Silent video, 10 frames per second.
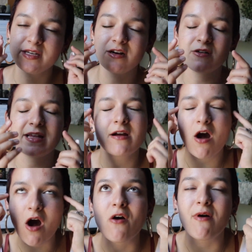go like,
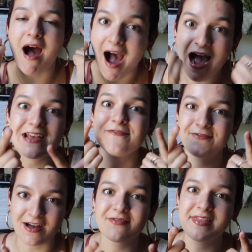oh, I've
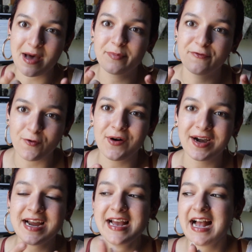felt that
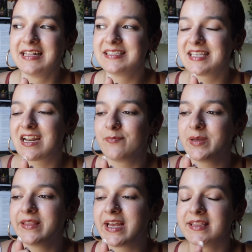before, instead of
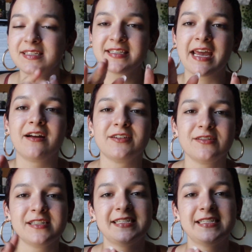being like, this character is